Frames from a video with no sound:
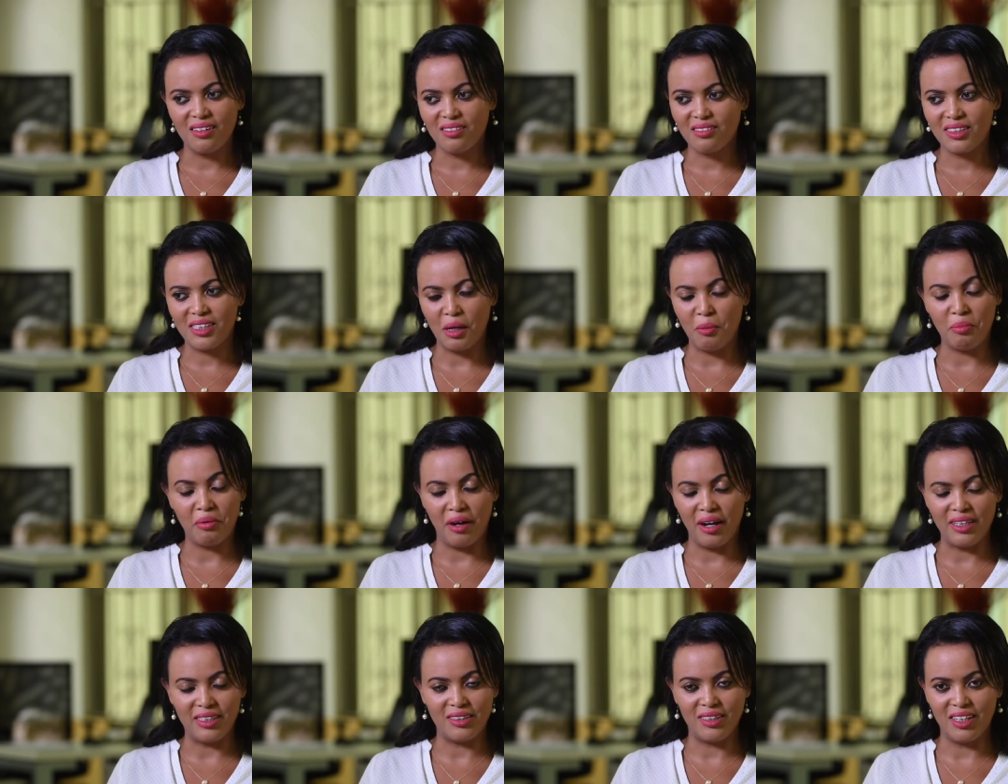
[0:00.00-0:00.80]

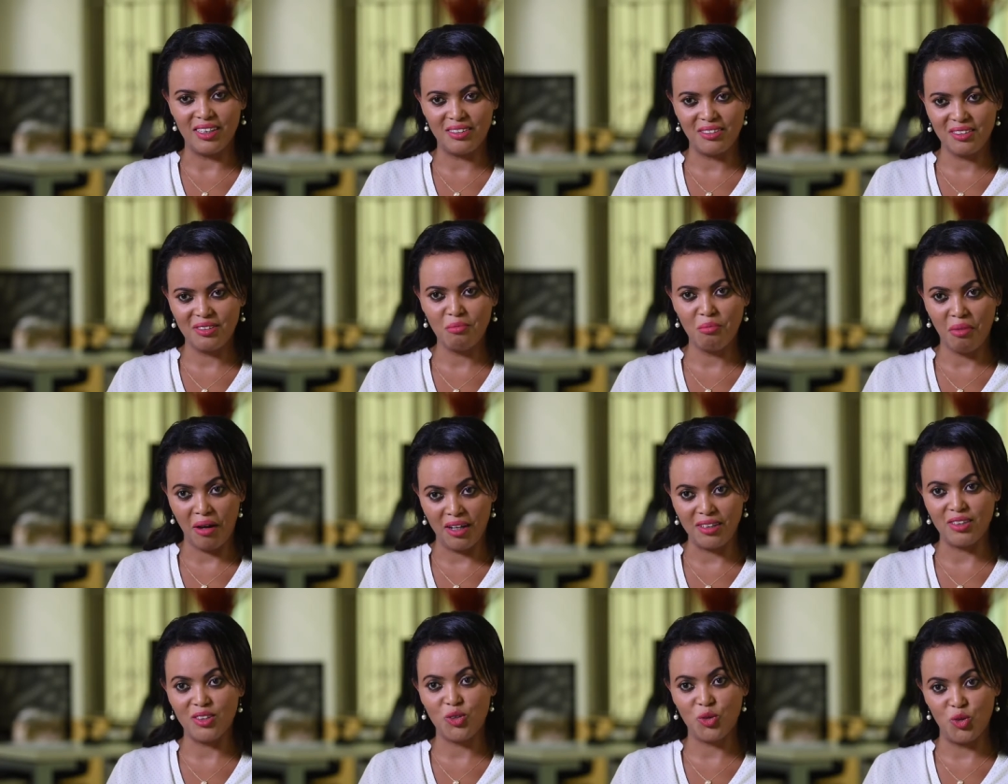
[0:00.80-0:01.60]
surprised that
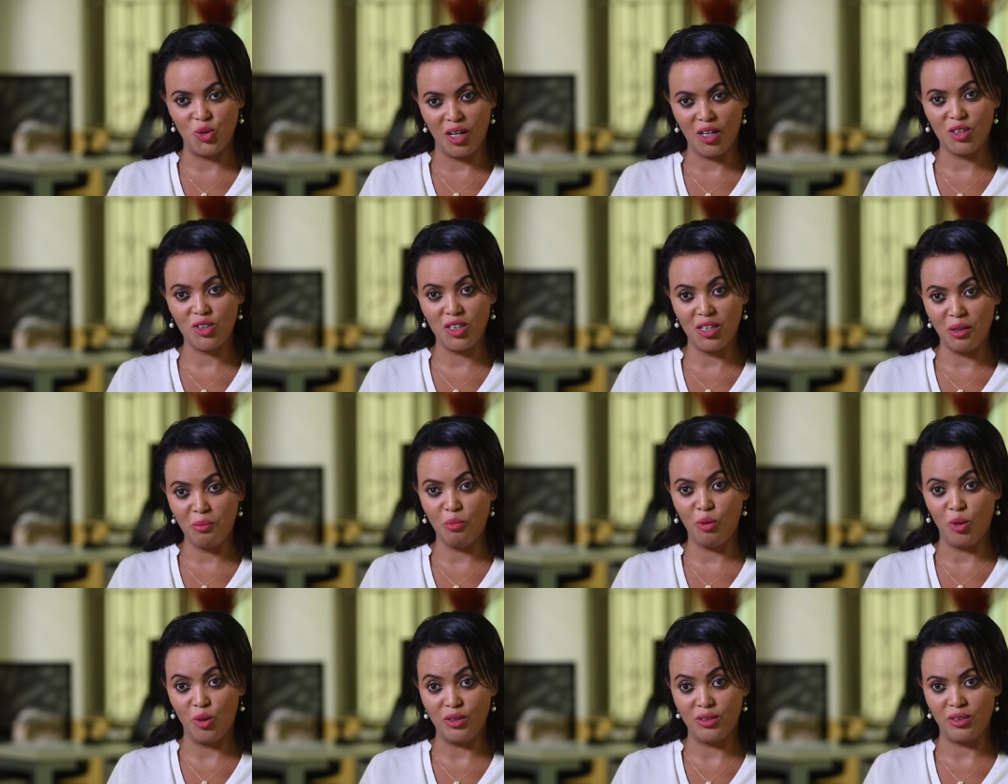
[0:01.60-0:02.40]
plants could actually
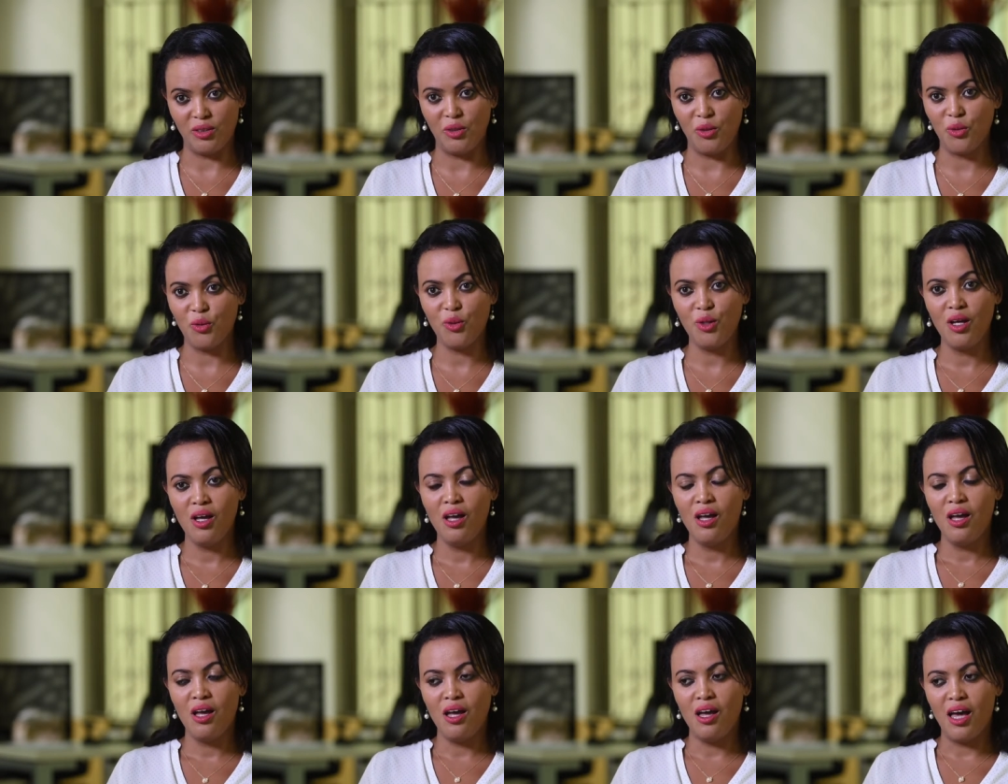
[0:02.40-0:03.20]
poison you.
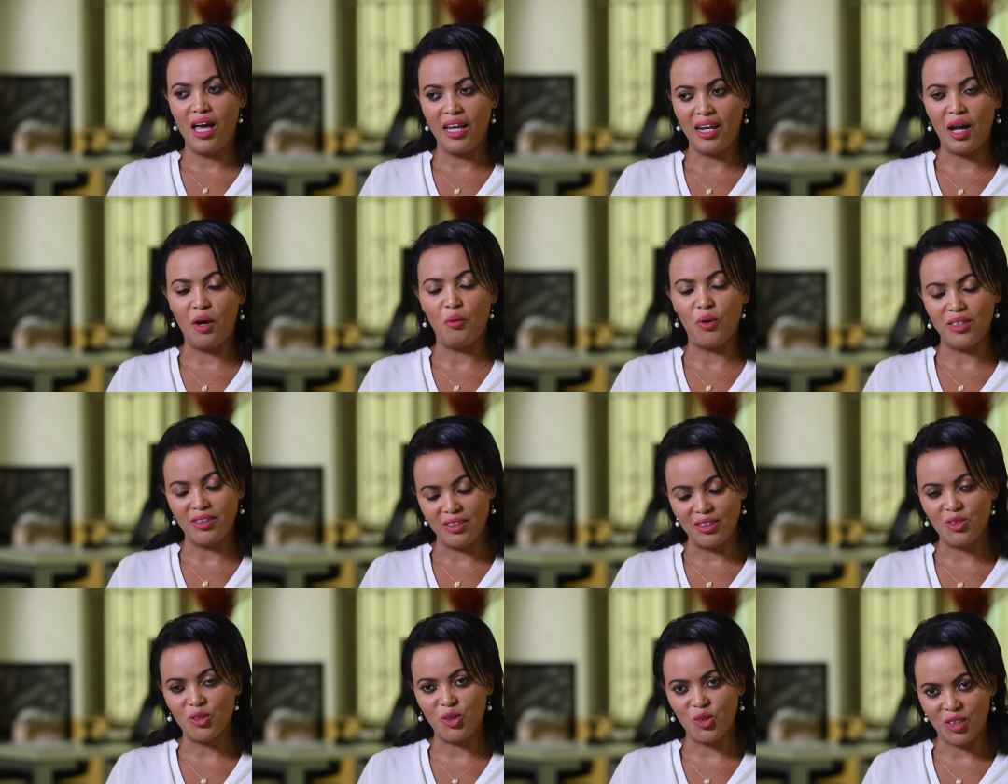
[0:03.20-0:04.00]
And I
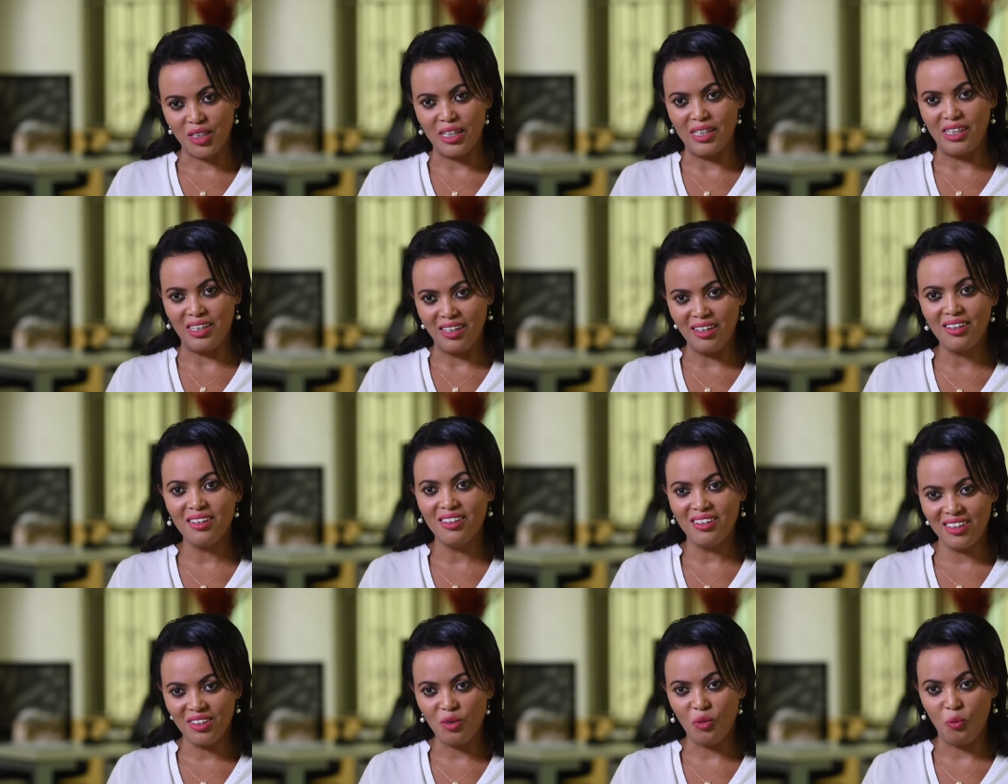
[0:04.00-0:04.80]
wanted to study
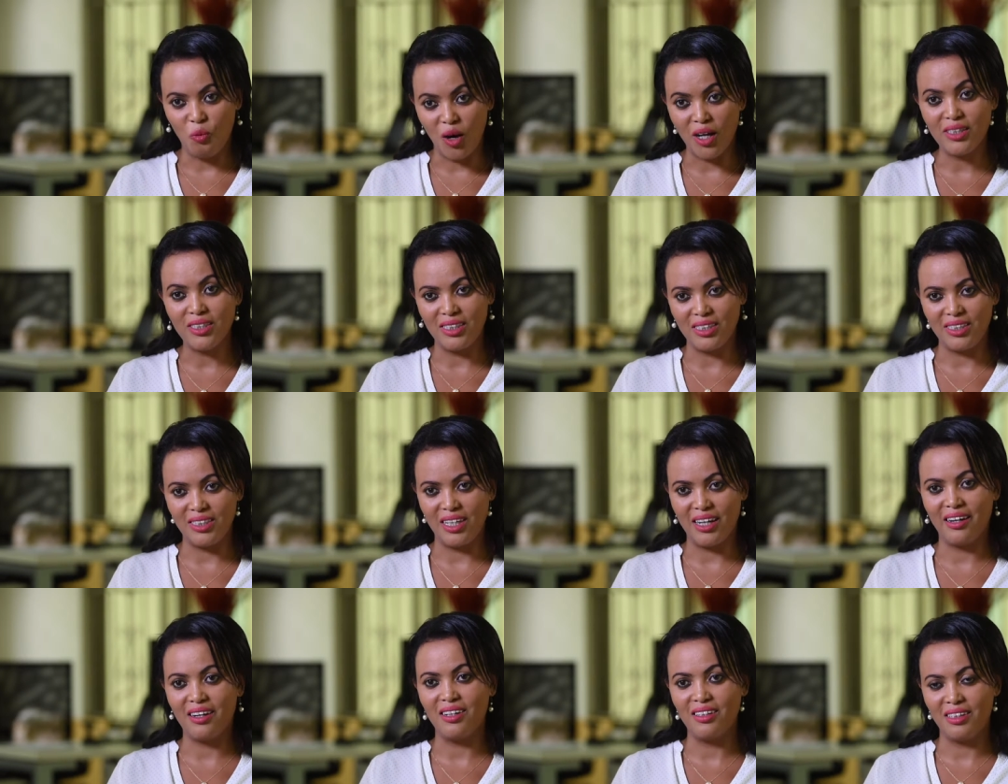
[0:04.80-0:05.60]
what is
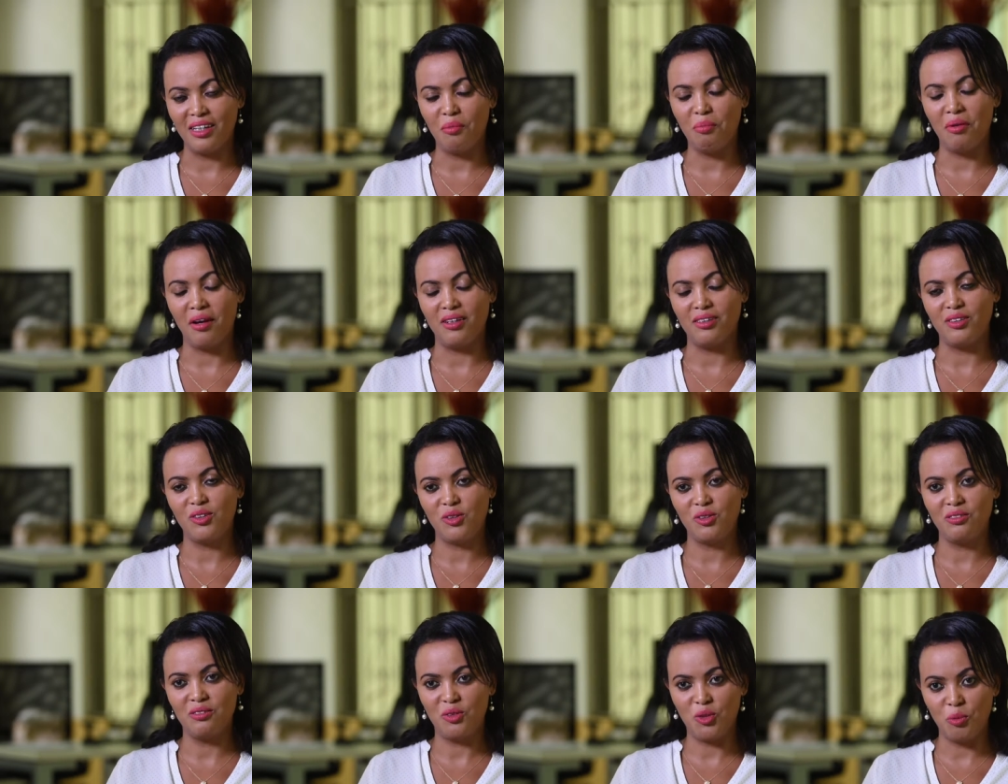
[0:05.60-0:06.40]
there in the
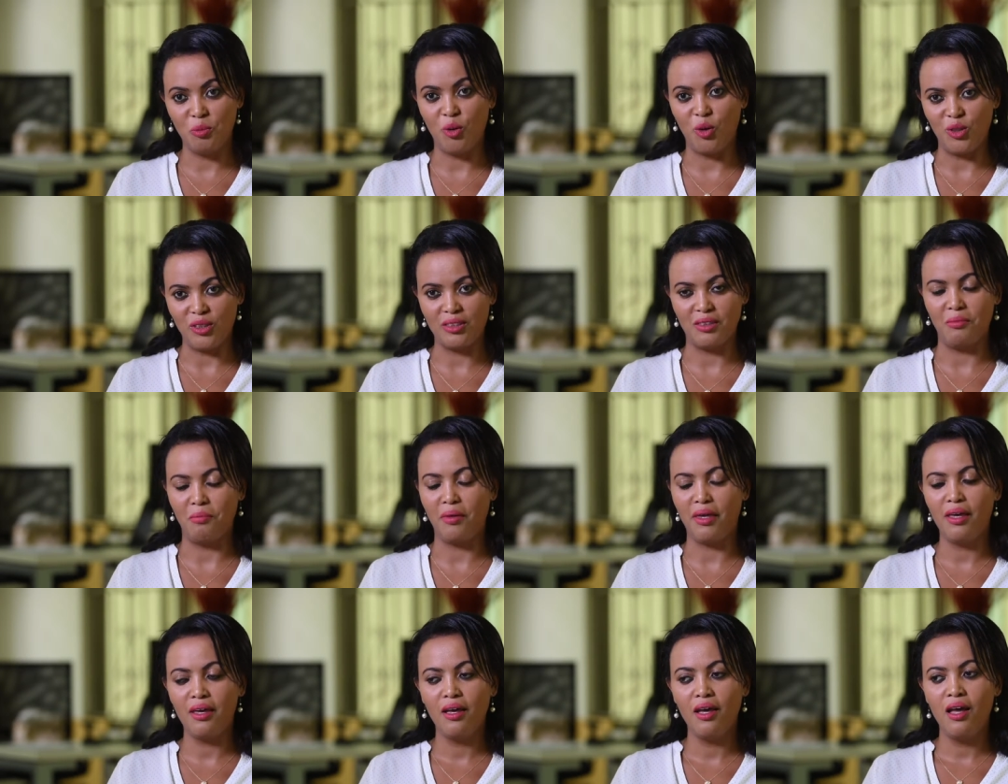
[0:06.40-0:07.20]
plants to poison
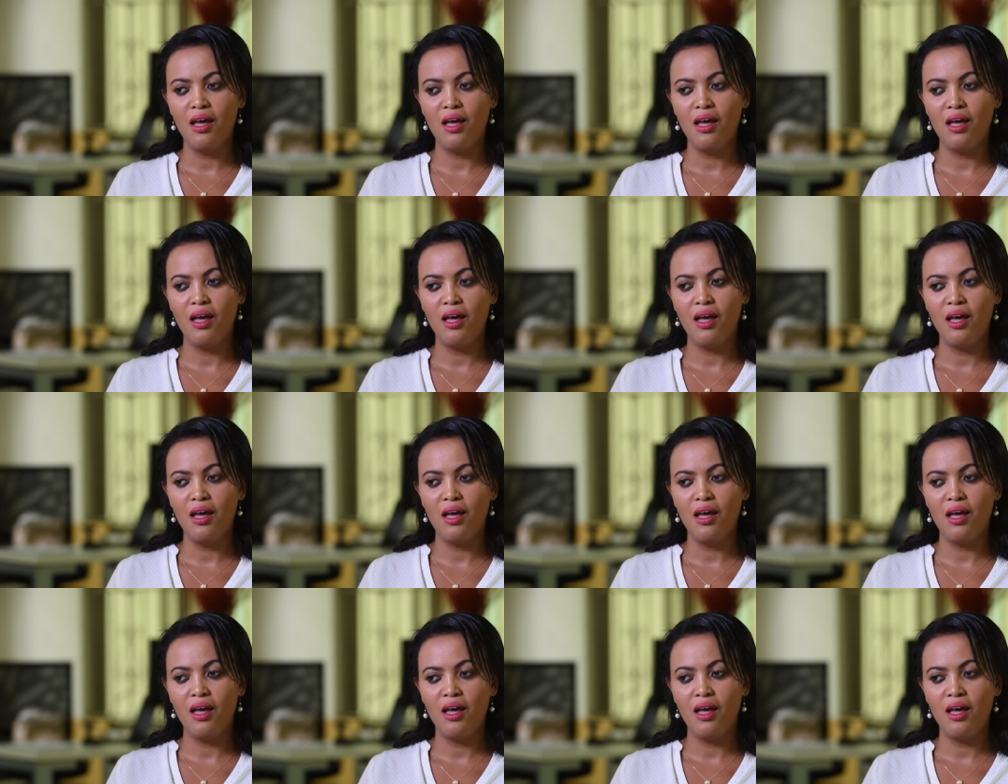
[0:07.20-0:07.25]
me.